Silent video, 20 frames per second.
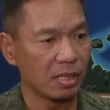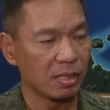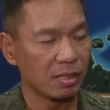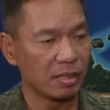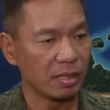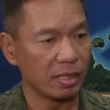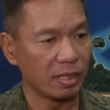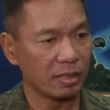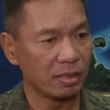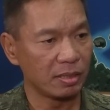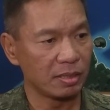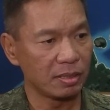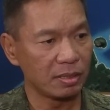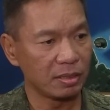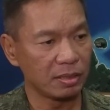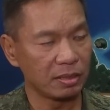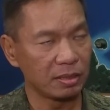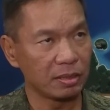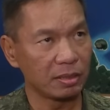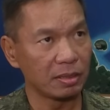Since
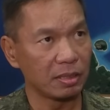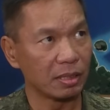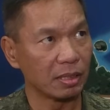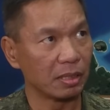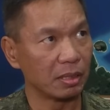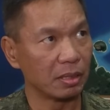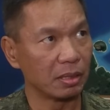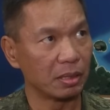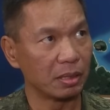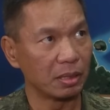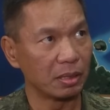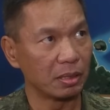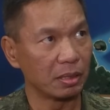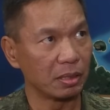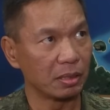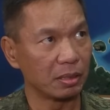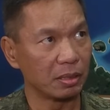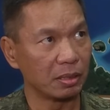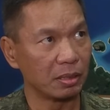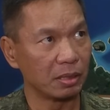
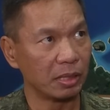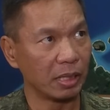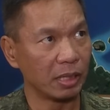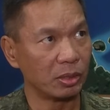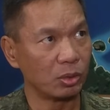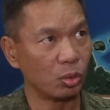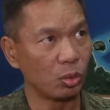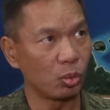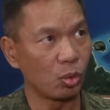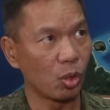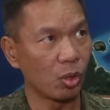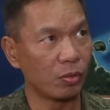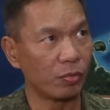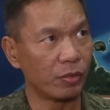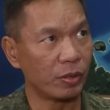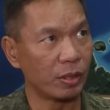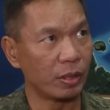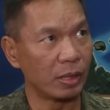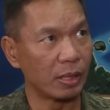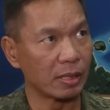they took
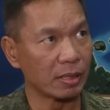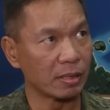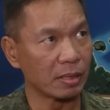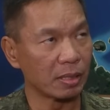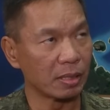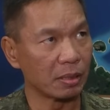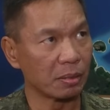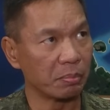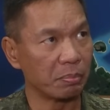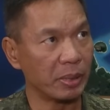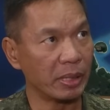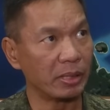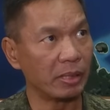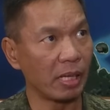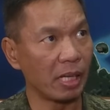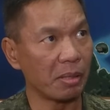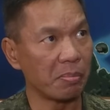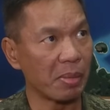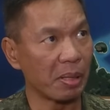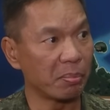over as
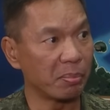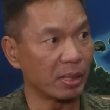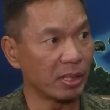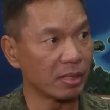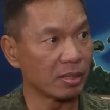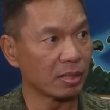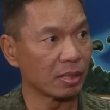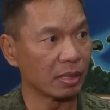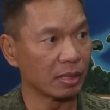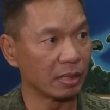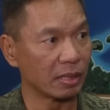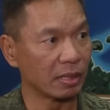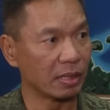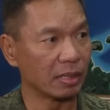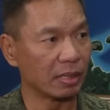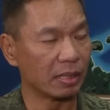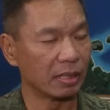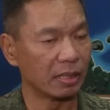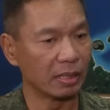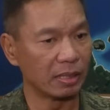BTA members,
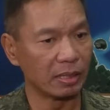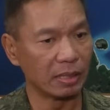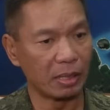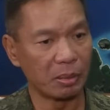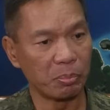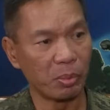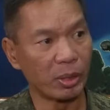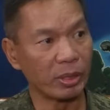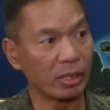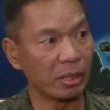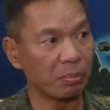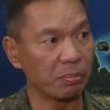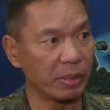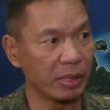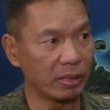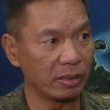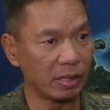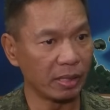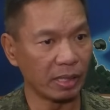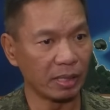appointed
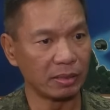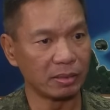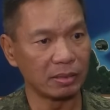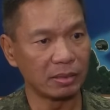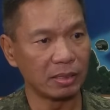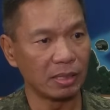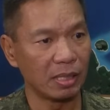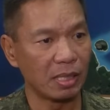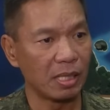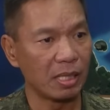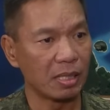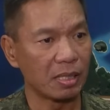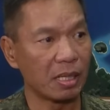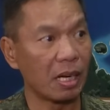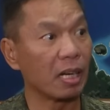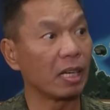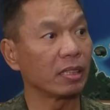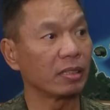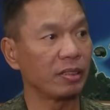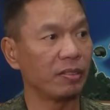BTAs,
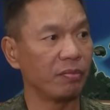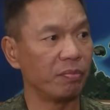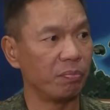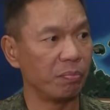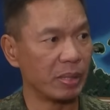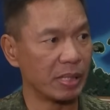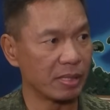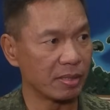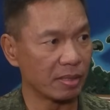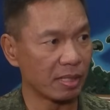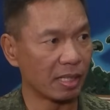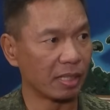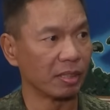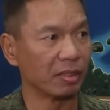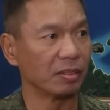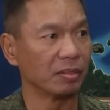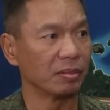relative peace time.